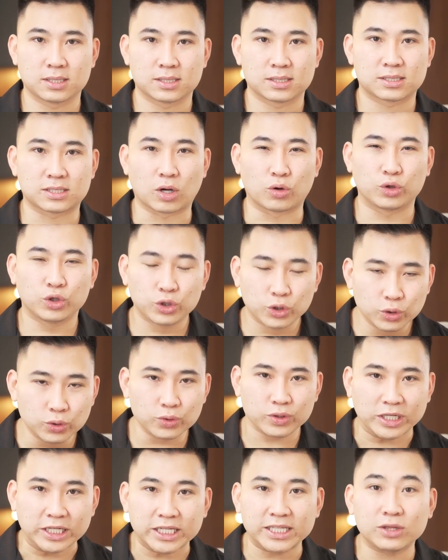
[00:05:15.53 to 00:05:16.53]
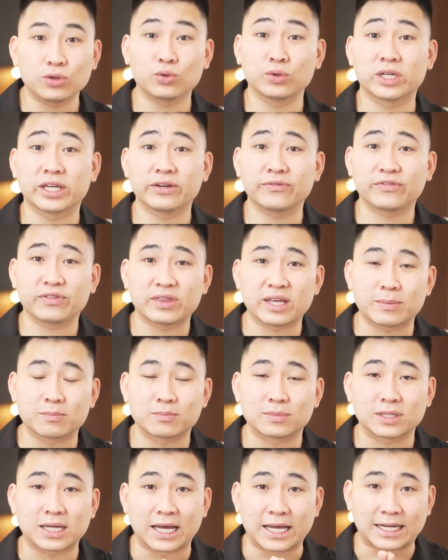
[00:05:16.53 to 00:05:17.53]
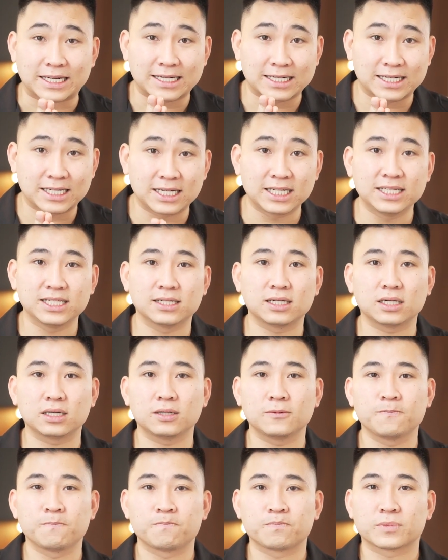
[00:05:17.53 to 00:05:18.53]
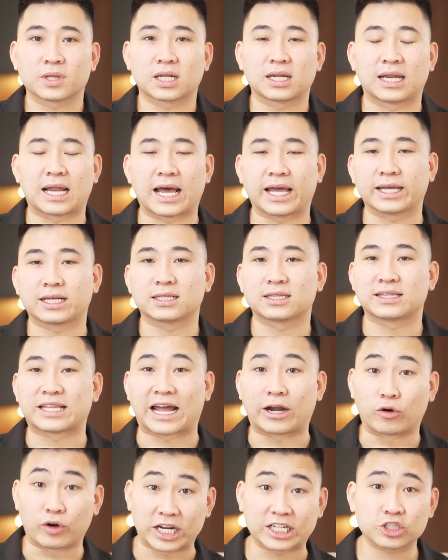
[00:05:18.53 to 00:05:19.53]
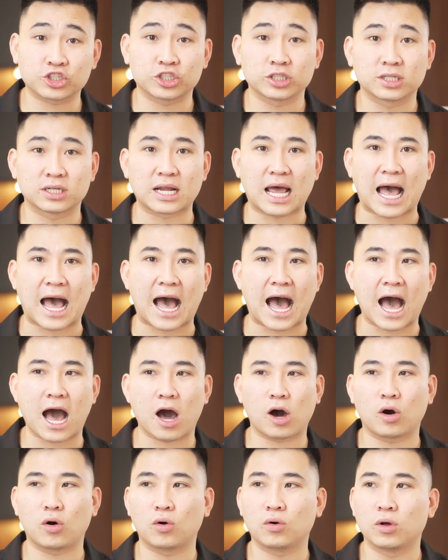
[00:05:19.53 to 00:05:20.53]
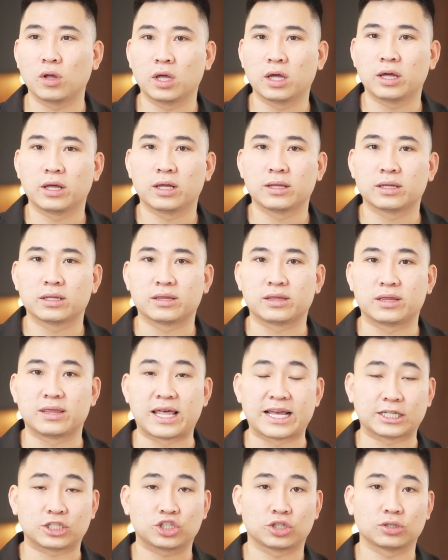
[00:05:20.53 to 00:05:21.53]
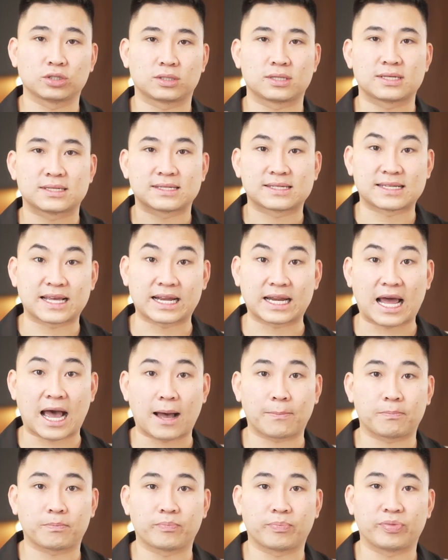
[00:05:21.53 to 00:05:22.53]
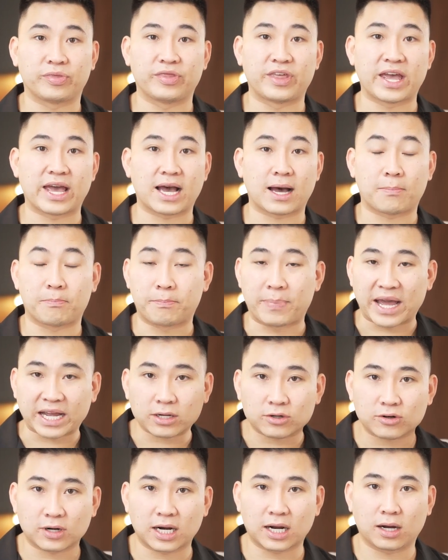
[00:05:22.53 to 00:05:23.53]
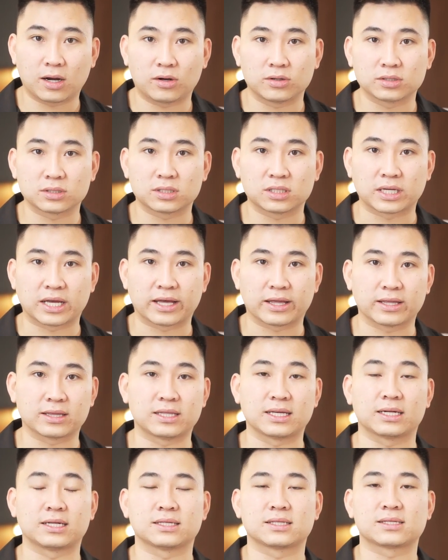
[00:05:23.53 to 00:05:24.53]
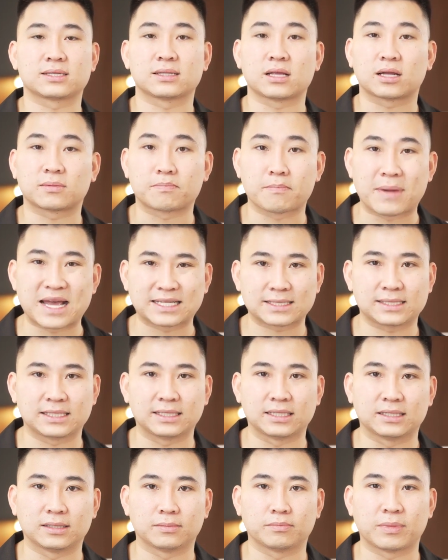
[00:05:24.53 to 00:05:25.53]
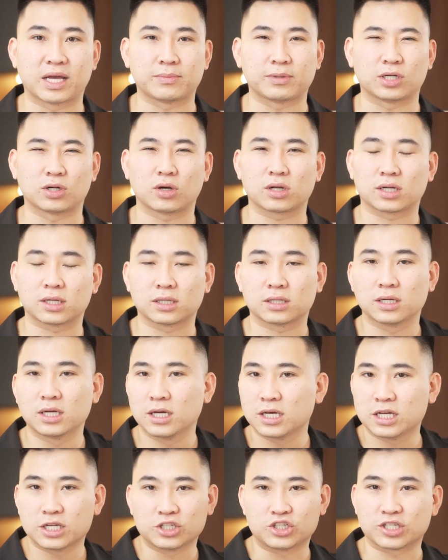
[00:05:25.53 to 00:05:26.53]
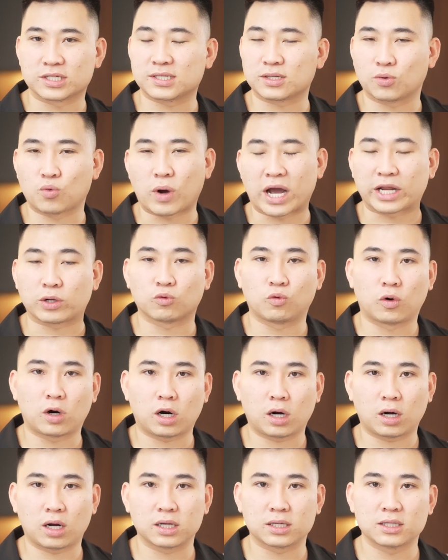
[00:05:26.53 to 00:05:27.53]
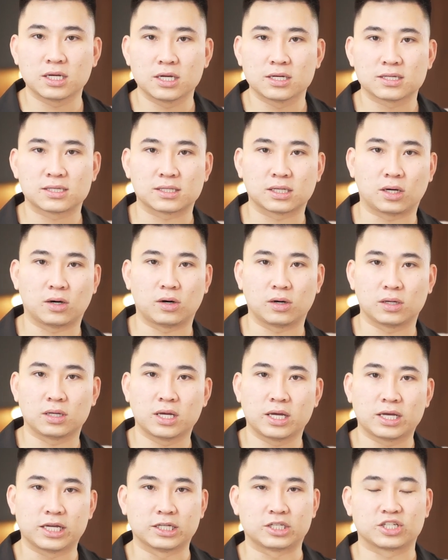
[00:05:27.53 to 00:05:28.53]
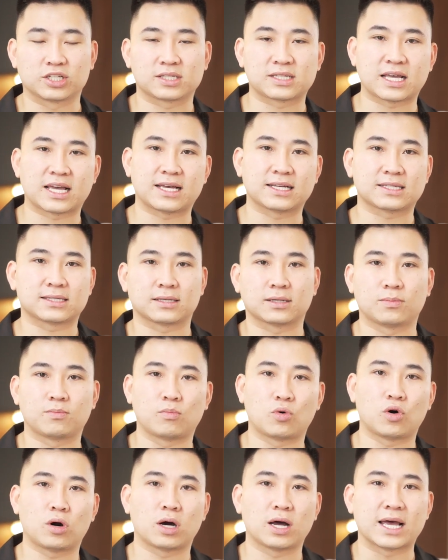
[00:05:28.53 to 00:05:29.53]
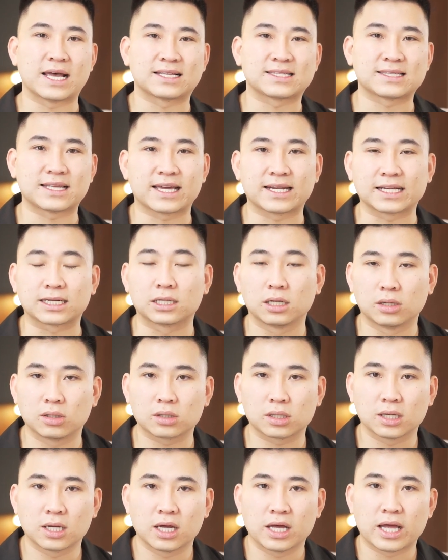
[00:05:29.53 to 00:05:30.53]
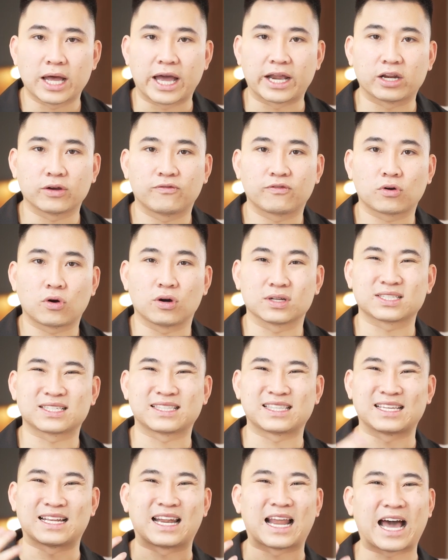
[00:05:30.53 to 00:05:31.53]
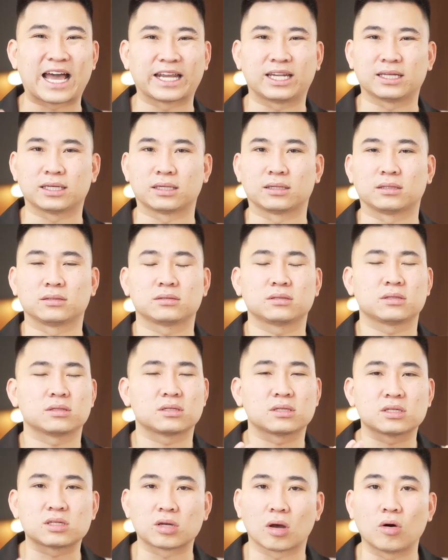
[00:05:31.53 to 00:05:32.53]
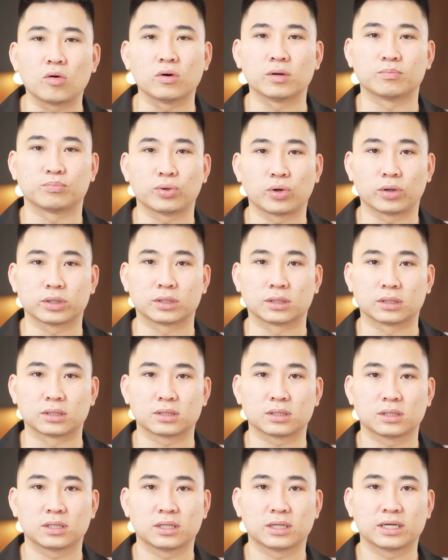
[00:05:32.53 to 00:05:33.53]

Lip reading: So you need to give them a clear direction how they should set up their background, that it's not messy, maybe not just a white wall, so it just has a more aesthetic look. And of course the lighting, so important.